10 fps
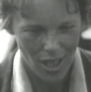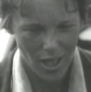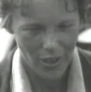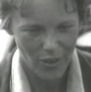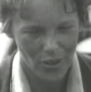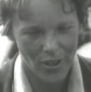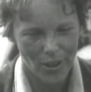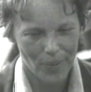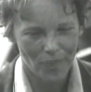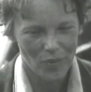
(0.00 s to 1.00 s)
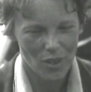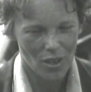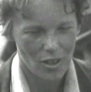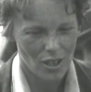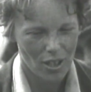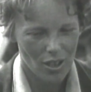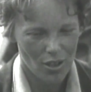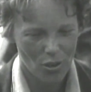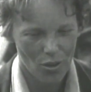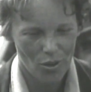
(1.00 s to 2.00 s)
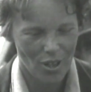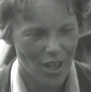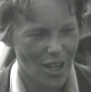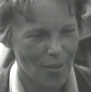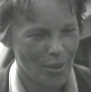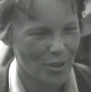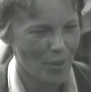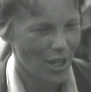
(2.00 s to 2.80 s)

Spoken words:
and the old reliable